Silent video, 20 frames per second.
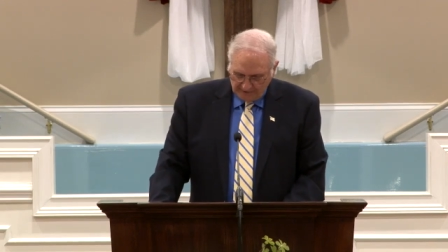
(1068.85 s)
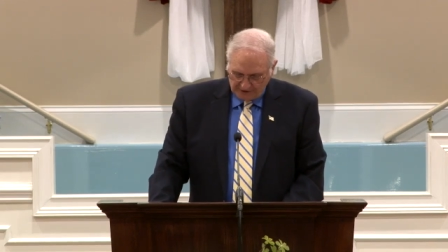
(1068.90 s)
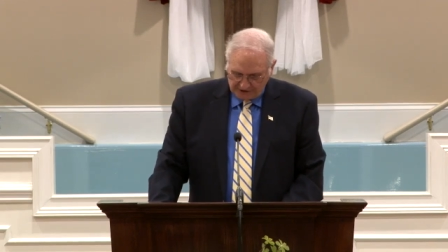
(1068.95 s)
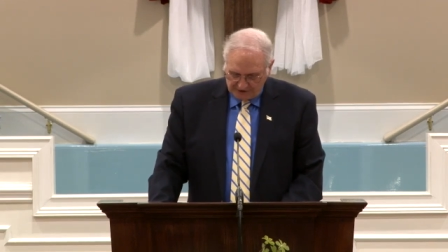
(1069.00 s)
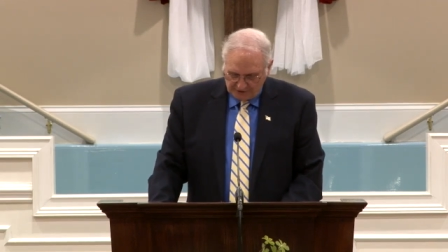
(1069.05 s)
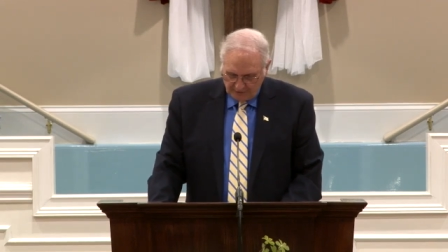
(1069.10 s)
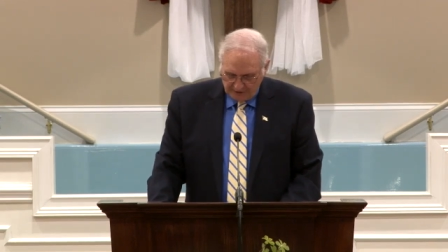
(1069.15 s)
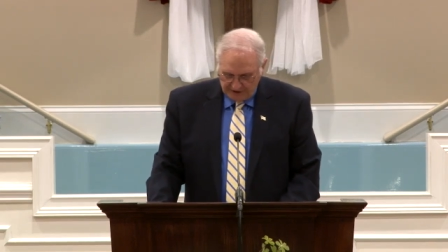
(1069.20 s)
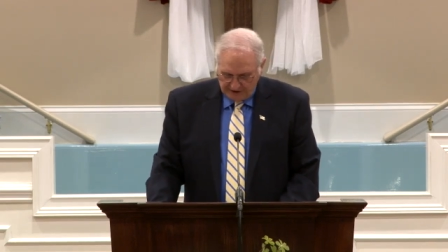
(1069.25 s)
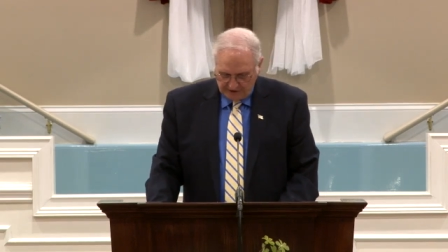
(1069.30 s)

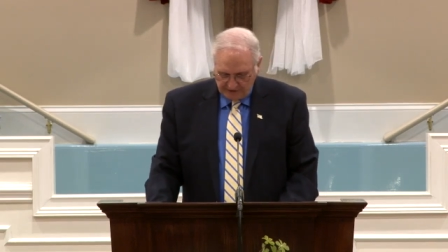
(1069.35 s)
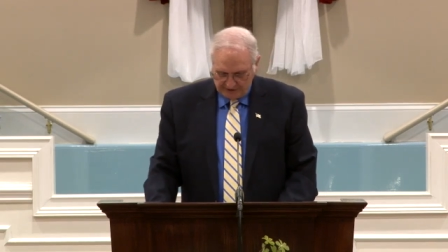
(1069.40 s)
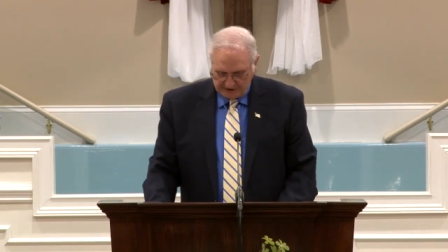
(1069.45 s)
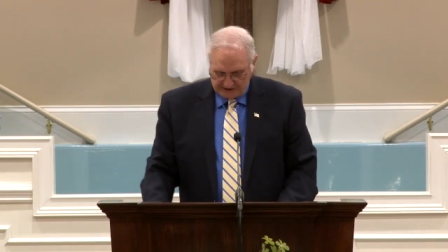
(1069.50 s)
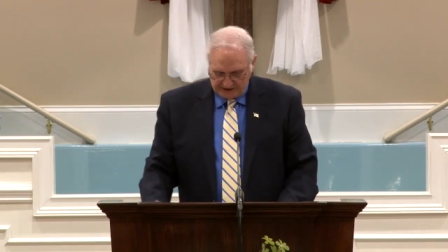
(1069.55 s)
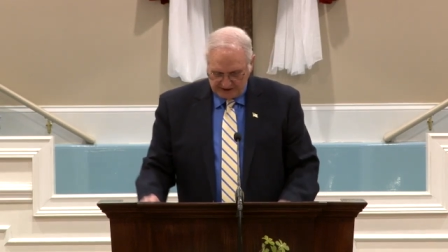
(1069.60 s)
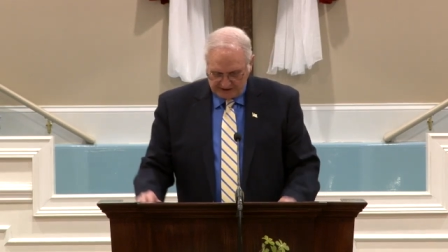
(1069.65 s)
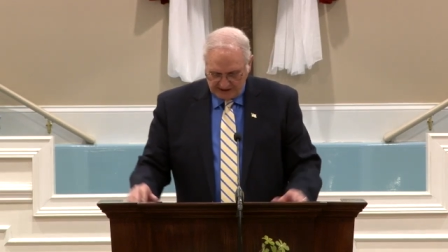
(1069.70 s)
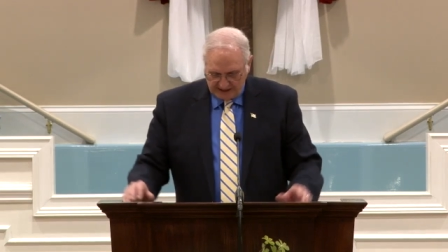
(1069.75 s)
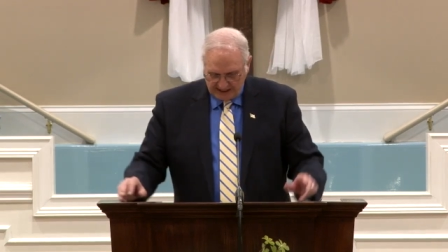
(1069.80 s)
verse 22, it
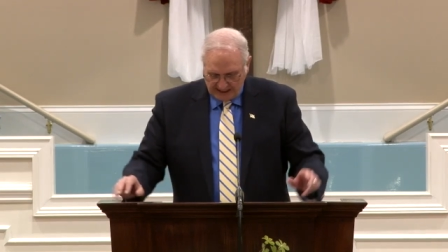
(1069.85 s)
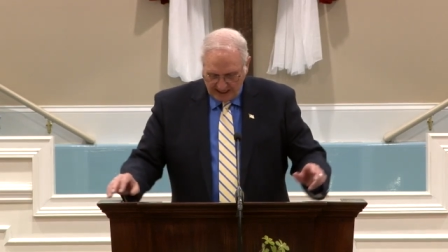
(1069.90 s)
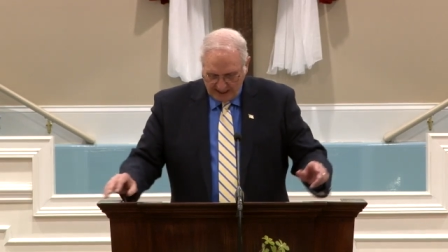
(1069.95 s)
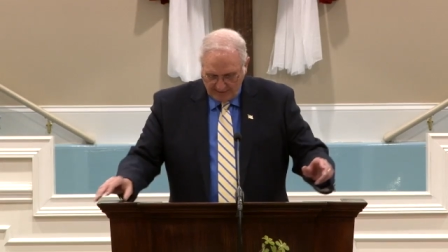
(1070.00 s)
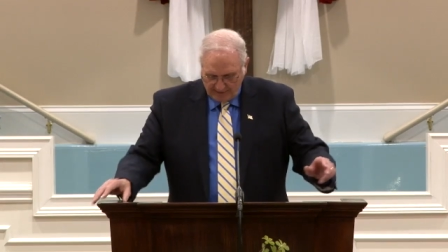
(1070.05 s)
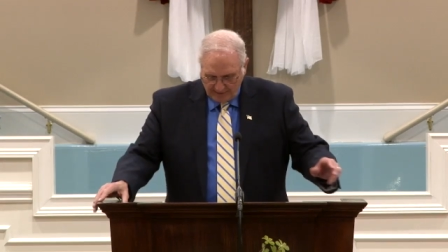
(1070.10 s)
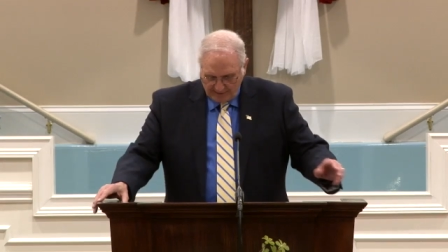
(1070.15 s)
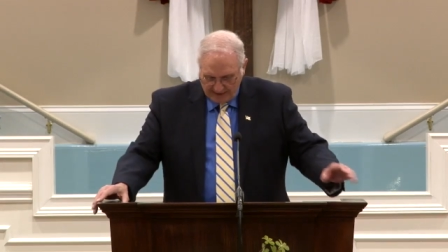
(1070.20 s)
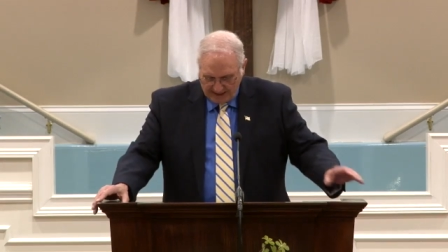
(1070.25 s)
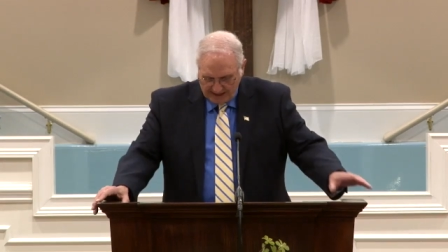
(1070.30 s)
says, And it
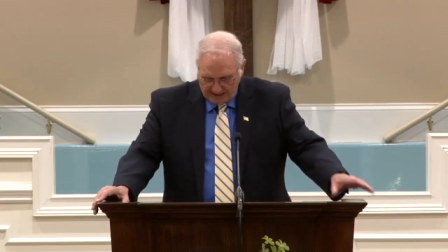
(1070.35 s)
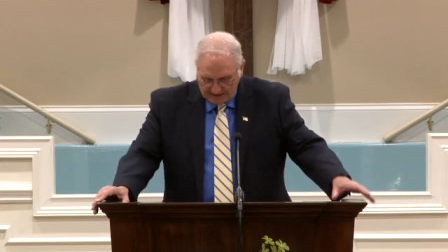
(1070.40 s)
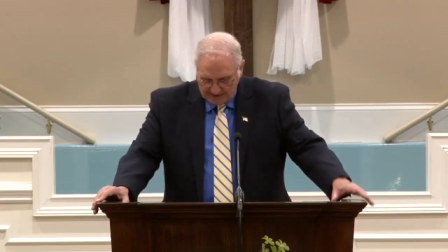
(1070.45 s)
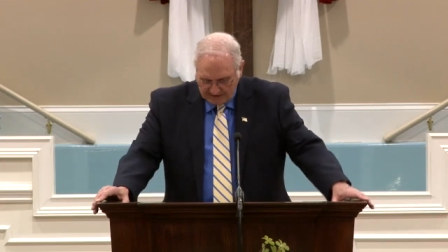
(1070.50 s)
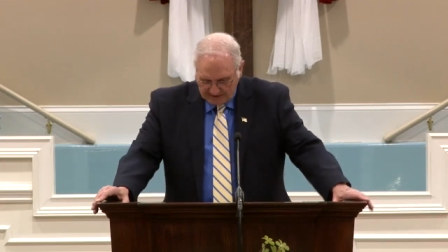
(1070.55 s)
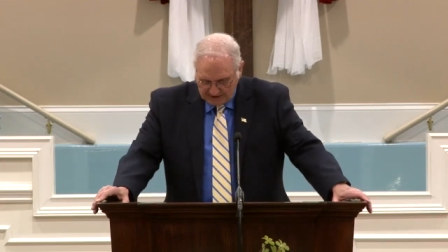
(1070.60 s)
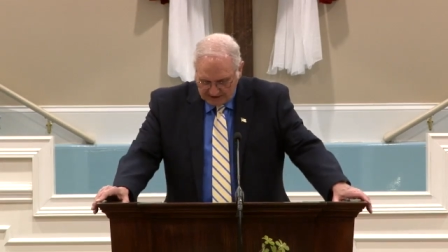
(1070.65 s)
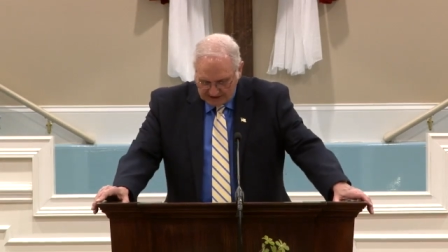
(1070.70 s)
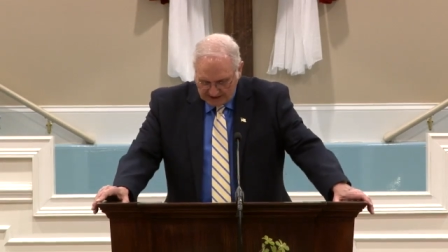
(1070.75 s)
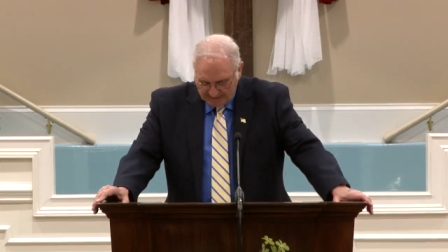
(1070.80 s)
came to pass
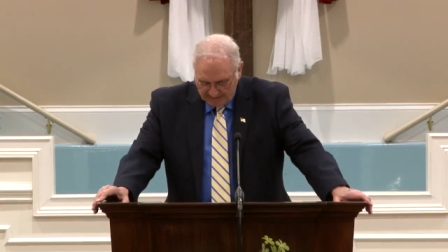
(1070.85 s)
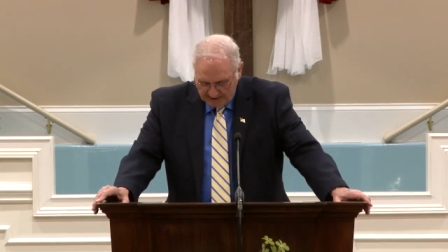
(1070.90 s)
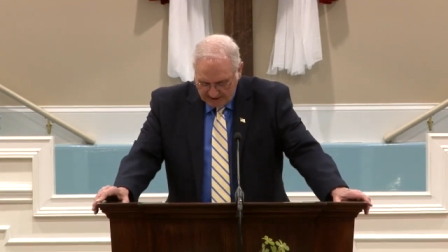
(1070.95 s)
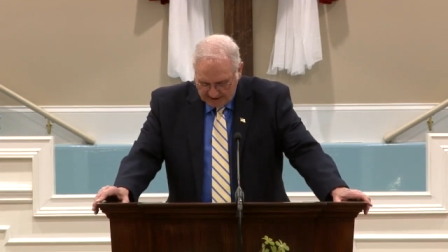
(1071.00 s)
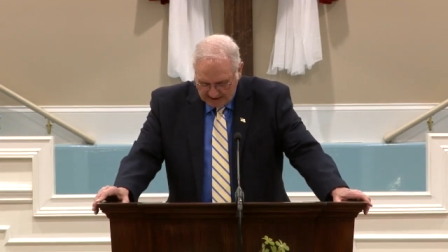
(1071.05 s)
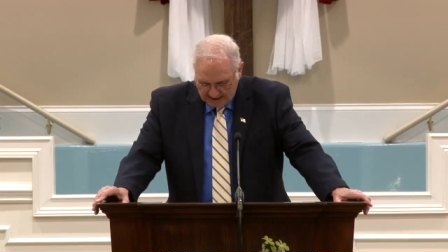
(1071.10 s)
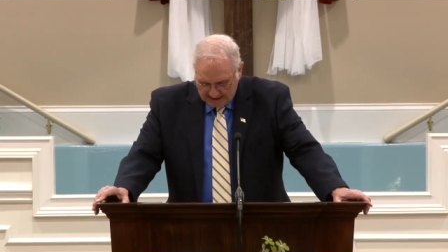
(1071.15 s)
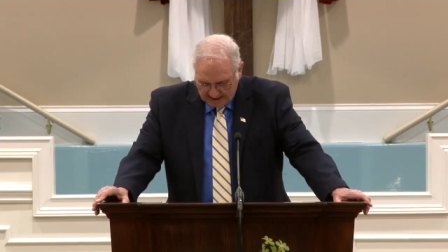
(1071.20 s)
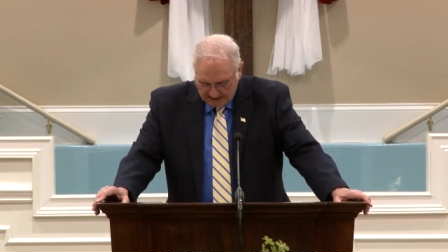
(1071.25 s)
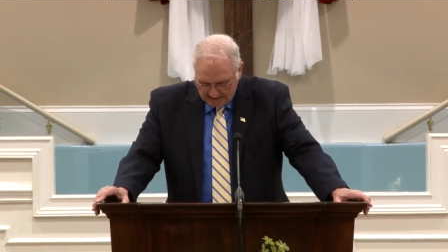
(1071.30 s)
at the
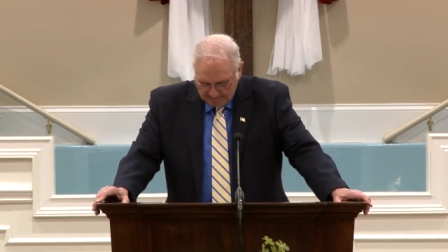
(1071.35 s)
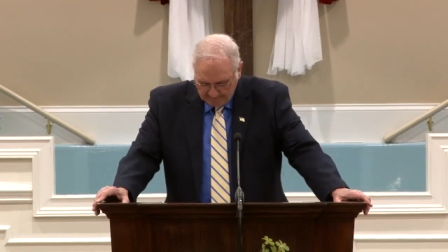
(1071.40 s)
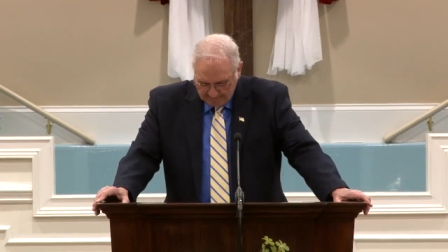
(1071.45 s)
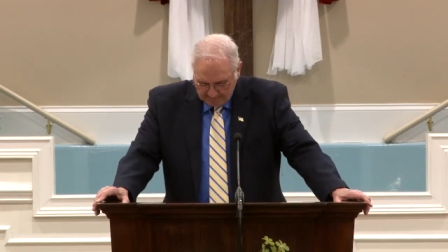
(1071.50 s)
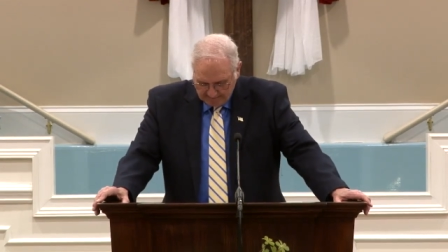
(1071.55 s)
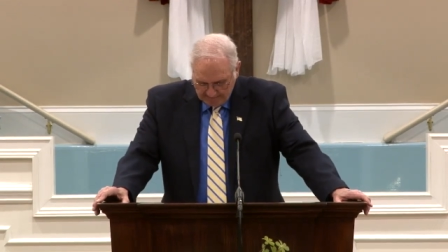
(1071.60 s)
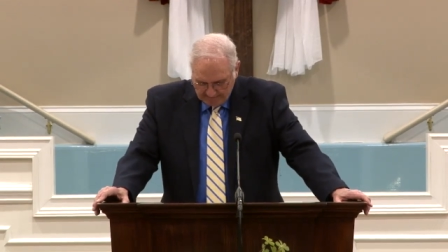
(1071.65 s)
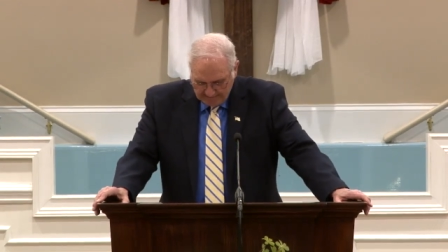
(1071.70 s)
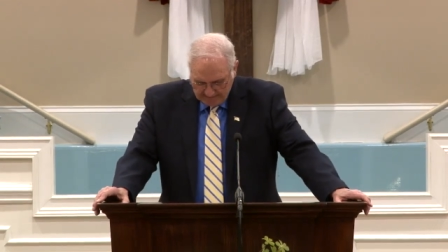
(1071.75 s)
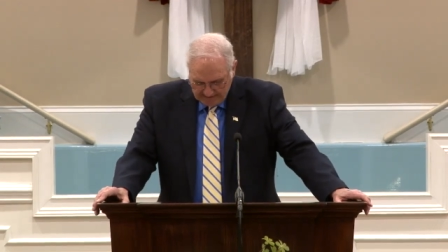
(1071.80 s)
seventh time